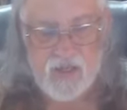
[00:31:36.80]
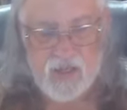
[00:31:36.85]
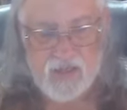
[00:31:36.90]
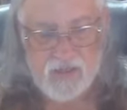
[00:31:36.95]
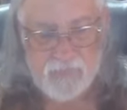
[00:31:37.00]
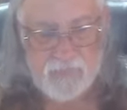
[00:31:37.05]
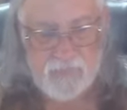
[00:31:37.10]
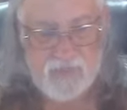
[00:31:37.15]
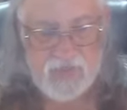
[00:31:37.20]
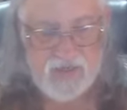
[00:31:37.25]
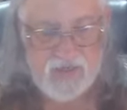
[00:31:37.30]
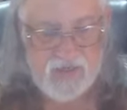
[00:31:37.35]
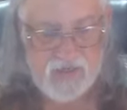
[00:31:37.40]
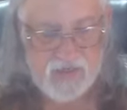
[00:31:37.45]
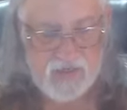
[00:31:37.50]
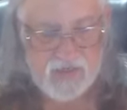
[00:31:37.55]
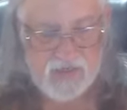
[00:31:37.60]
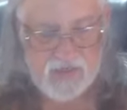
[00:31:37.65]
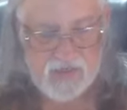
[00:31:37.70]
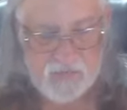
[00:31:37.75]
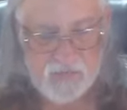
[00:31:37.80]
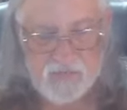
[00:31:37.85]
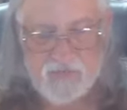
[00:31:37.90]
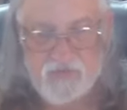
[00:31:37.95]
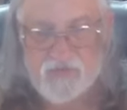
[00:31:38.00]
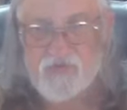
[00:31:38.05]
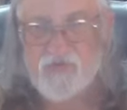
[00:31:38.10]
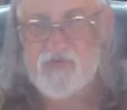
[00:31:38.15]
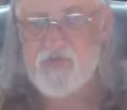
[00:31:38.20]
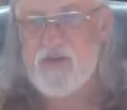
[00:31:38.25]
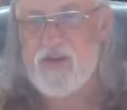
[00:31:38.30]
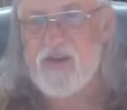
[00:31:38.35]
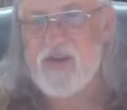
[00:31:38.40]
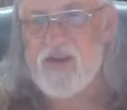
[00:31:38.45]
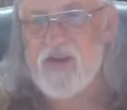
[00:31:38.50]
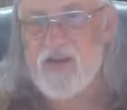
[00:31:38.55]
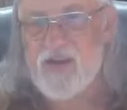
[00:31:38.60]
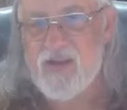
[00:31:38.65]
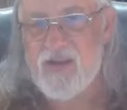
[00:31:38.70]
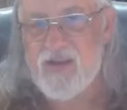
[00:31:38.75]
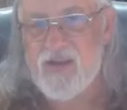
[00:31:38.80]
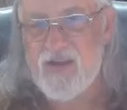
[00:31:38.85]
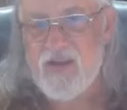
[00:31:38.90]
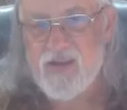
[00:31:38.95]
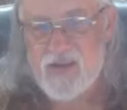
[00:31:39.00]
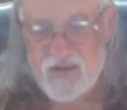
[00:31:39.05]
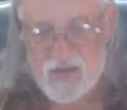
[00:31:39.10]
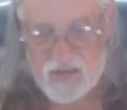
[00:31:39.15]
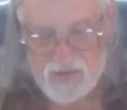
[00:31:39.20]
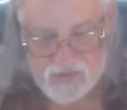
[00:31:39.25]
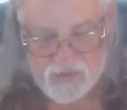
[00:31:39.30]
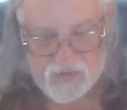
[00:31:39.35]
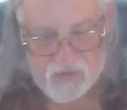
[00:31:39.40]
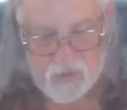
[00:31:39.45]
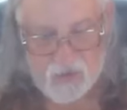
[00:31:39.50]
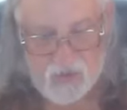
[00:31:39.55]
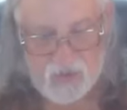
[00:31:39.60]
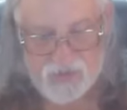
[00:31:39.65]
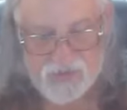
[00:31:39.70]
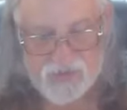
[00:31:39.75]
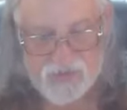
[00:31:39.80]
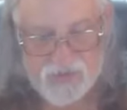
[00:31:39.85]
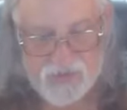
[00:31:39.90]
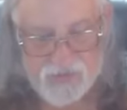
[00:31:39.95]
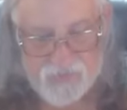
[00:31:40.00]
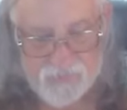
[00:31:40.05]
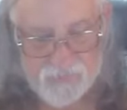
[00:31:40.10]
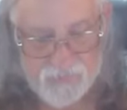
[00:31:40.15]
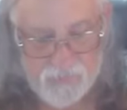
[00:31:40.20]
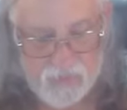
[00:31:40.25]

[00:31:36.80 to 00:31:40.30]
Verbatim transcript: and immediately was free in Christ.